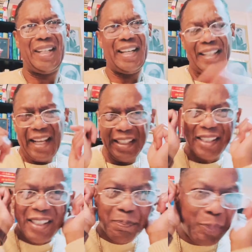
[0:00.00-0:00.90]
and they
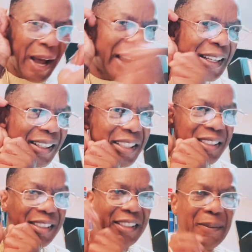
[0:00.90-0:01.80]
spying,
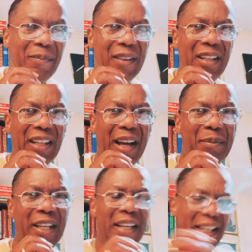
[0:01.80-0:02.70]
listening. Now, I mean,